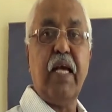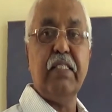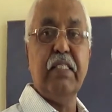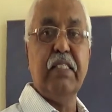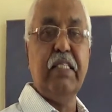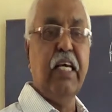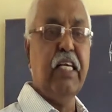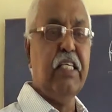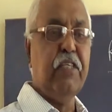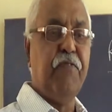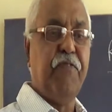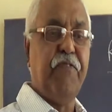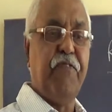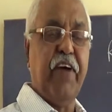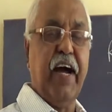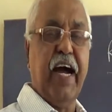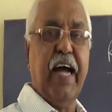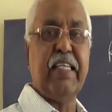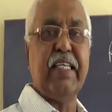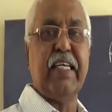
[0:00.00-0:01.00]
These
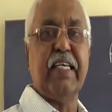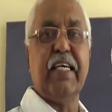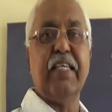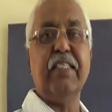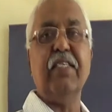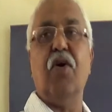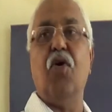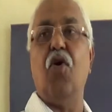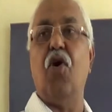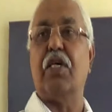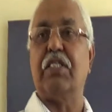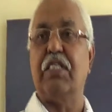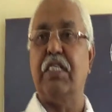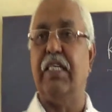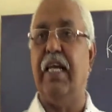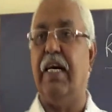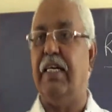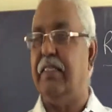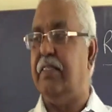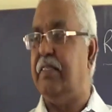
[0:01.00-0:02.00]
fat get
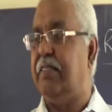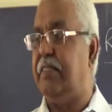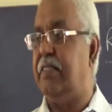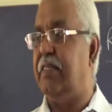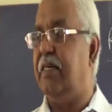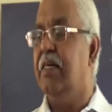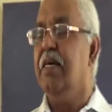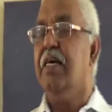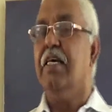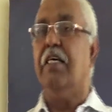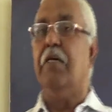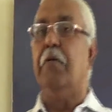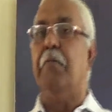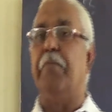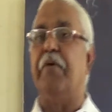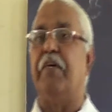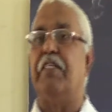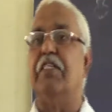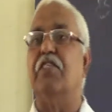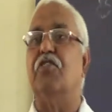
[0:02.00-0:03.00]
oxidized in
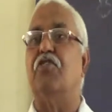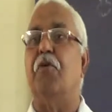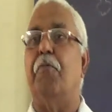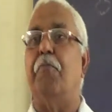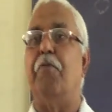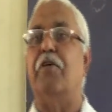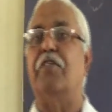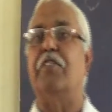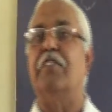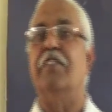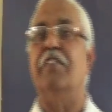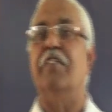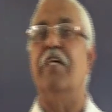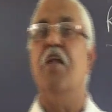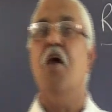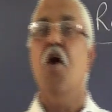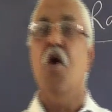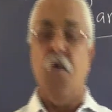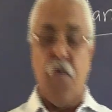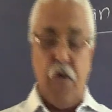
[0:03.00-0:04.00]
presence of oxygen.
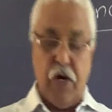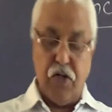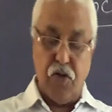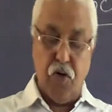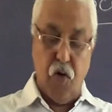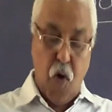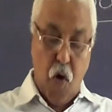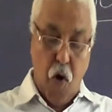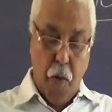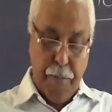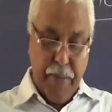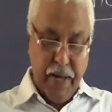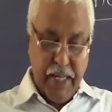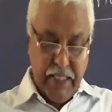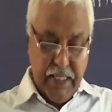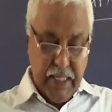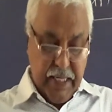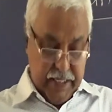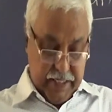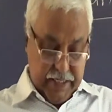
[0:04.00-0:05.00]
When you
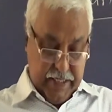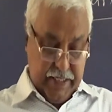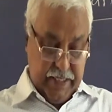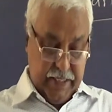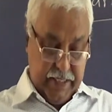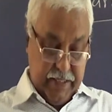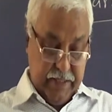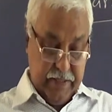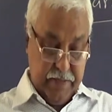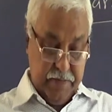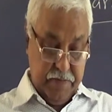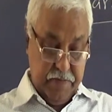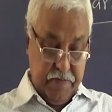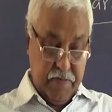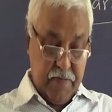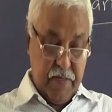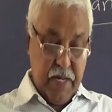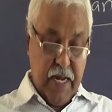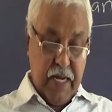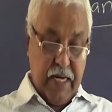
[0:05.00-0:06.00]
open this,
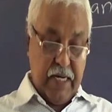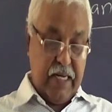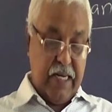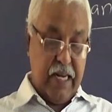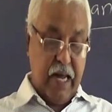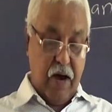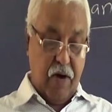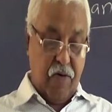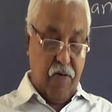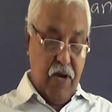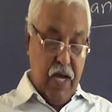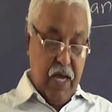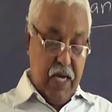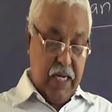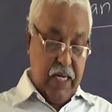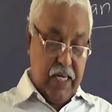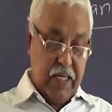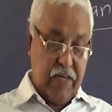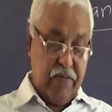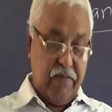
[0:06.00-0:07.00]
now
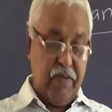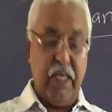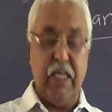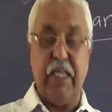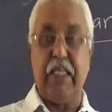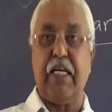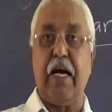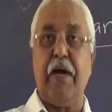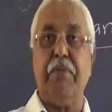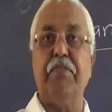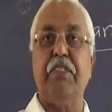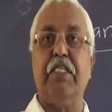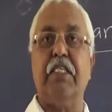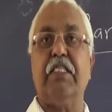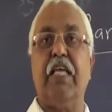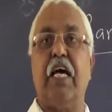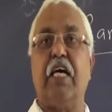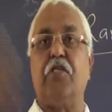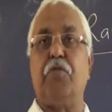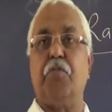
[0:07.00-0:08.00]
it comes in
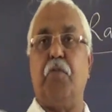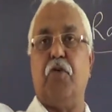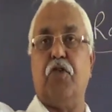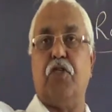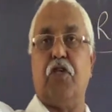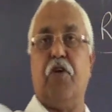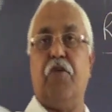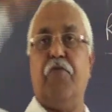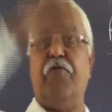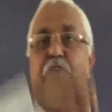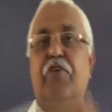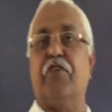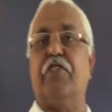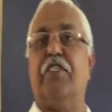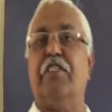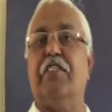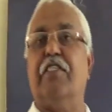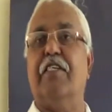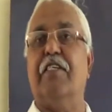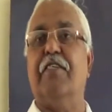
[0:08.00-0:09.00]
the exposure of
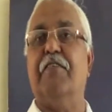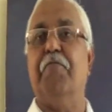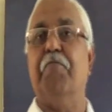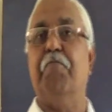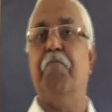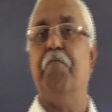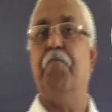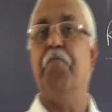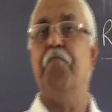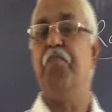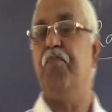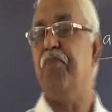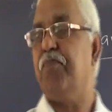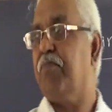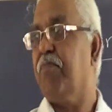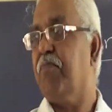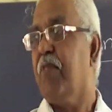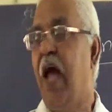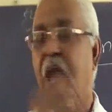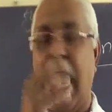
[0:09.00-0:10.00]
oxygen
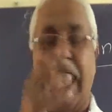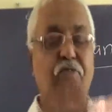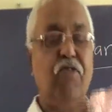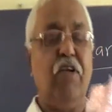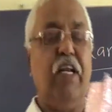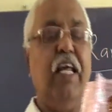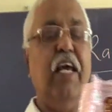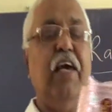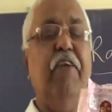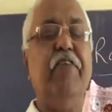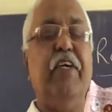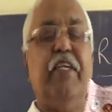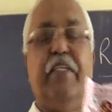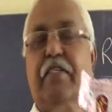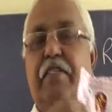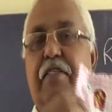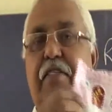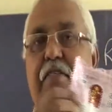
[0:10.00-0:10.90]
and you leave it.